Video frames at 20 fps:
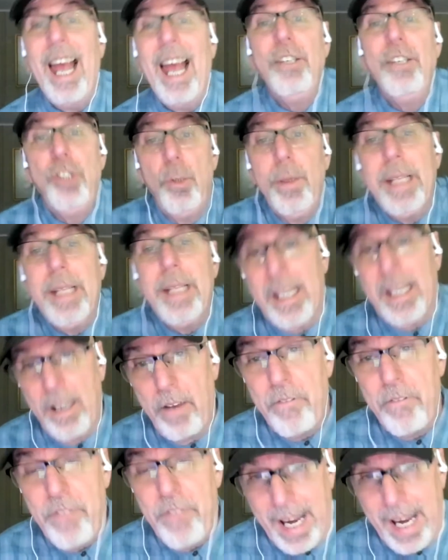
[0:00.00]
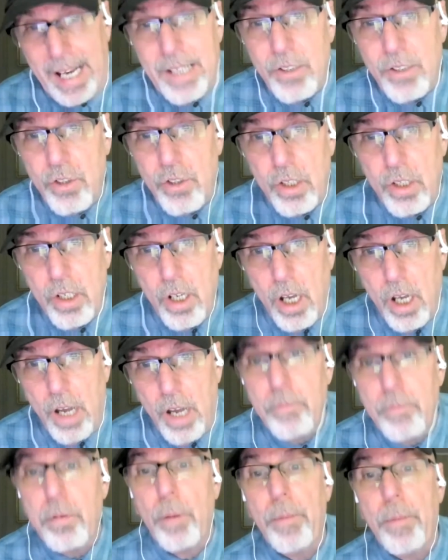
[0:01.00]
and doing that in advance
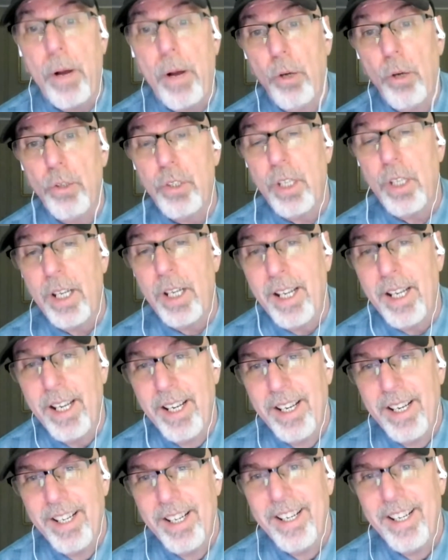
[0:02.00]
of proposing